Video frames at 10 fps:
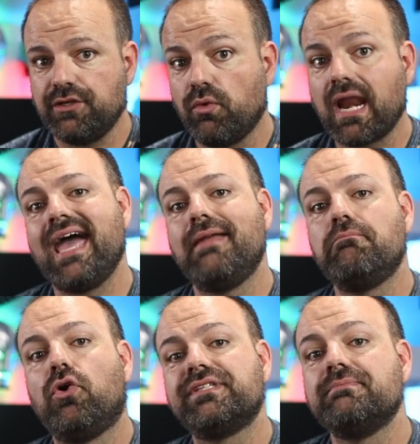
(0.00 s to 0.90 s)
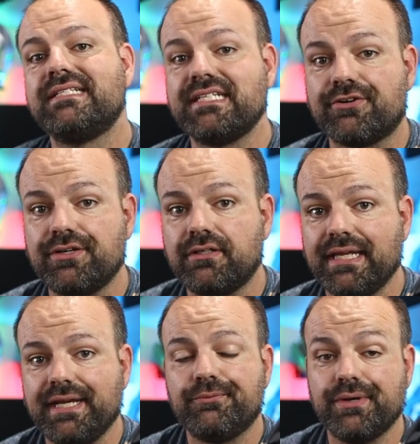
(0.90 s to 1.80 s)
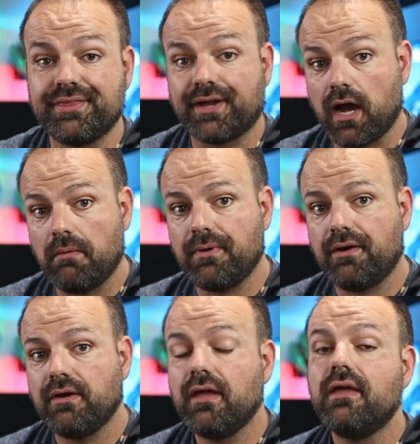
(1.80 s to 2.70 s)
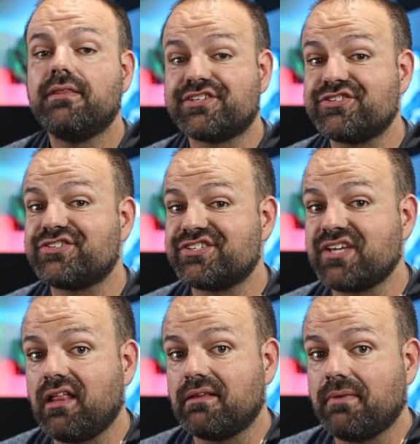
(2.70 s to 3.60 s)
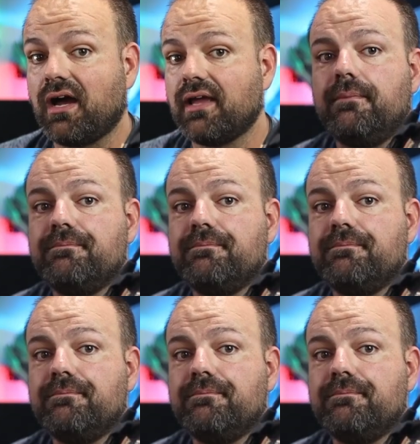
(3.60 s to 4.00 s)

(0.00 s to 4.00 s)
want to add multi-material in it with the combo, this is a solid buy.